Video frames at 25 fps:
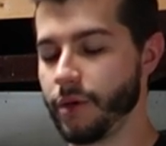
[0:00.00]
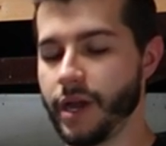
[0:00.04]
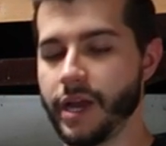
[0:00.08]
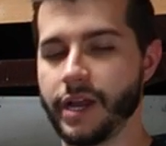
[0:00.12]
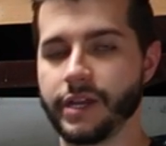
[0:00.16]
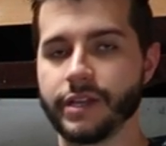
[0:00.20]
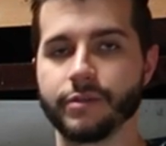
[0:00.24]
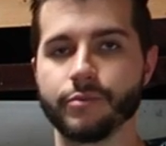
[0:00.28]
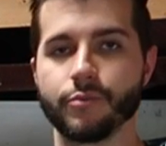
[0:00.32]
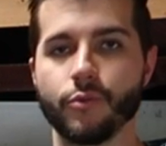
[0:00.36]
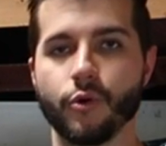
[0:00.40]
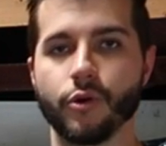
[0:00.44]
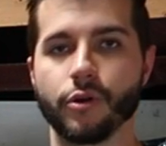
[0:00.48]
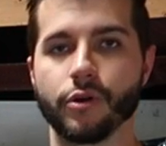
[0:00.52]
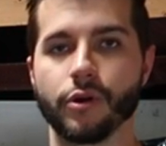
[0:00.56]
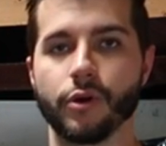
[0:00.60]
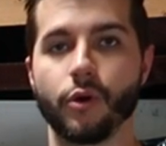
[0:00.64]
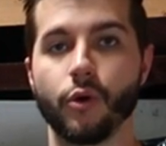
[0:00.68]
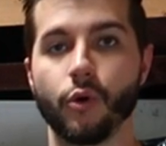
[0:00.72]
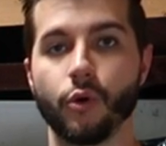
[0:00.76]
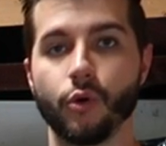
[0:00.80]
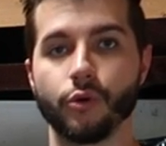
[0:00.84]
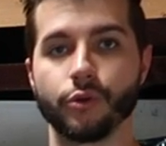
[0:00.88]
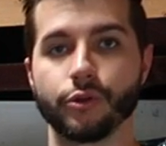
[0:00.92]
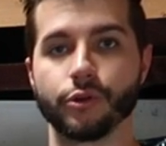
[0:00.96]
any
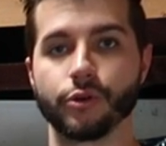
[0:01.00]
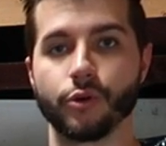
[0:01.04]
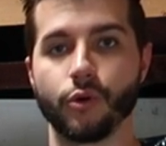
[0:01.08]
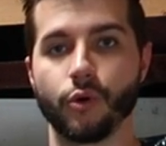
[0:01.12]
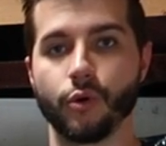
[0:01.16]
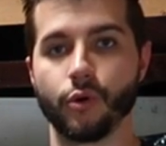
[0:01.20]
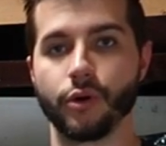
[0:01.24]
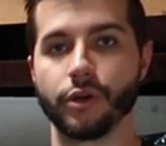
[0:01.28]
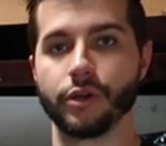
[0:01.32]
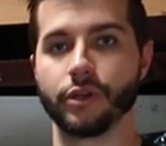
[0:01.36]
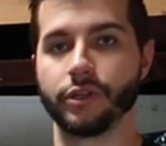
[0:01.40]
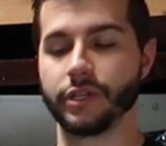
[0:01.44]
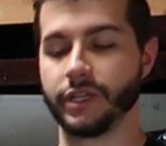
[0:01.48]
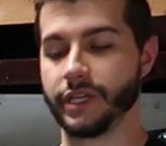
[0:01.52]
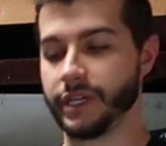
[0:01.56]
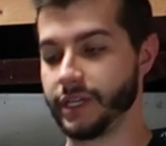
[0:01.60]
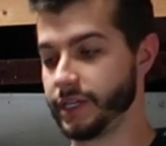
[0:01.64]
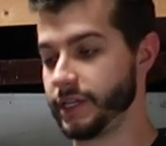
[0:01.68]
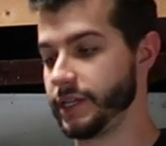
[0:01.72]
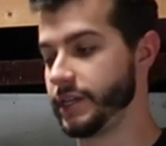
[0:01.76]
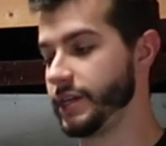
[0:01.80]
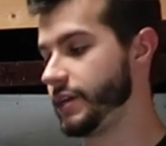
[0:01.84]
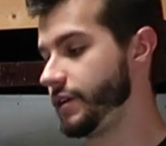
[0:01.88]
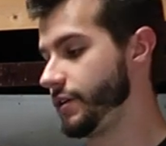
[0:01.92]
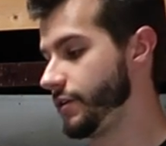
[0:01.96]
more older oil
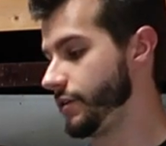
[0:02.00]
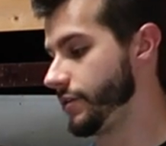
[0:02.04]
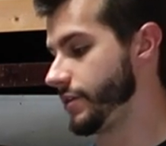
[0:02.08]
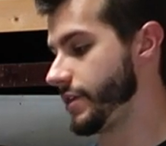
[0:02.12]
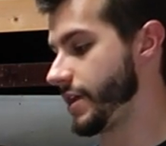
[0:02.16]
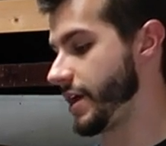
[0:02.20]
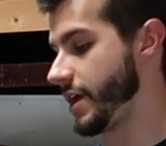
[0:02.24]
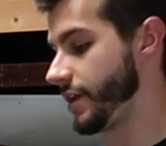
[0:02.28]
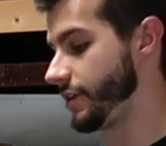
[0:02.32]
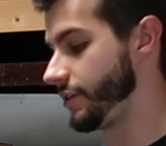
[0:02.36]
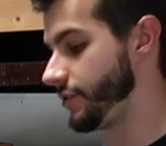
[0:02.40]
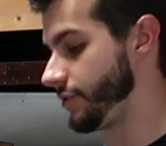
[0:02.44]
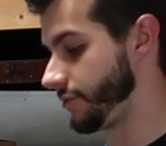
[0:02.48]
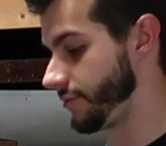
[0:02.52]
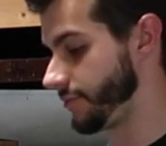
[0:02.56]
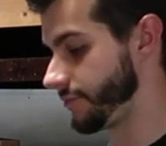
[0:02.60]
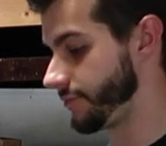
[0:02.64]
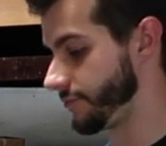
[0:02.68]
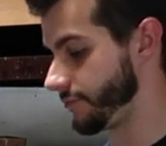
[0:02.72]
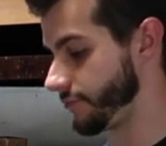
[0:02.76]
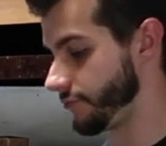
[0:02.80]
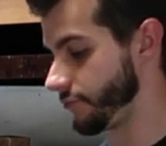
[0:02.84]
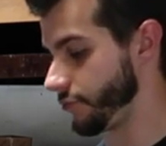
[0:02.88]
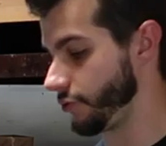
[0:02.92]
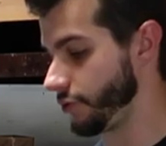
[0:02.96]
in here than
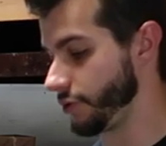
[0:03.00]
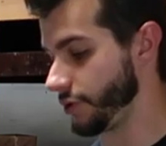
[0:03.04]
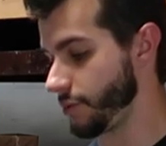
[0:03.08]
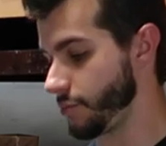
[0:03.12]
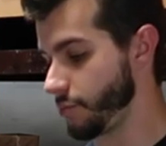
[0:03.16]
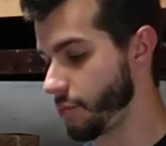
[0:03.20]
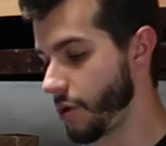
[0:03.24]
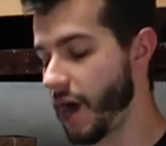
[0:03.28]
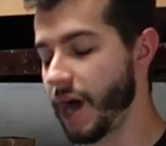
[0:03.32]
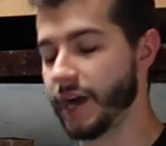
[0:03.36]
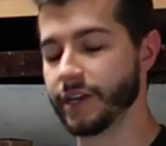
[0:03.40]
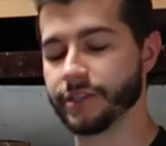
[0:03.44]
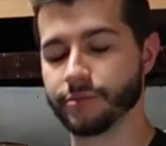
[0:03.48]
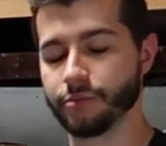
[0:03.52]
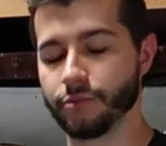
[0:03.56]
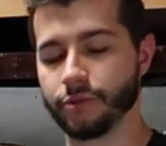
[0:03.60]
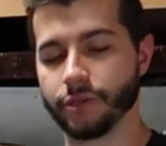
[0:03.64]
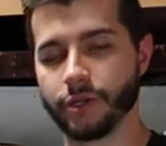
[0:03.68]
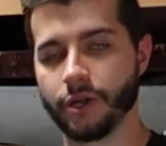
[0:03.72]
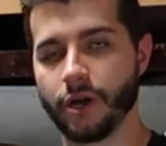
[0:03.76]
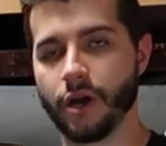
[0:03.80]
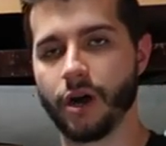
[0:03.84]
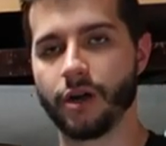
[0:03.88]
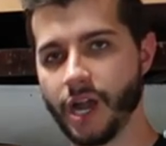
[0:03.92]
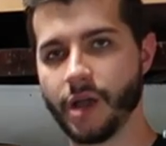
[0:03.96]
really
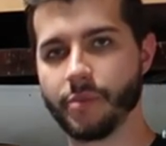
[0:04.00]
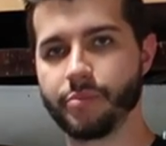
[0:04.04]
possible at all.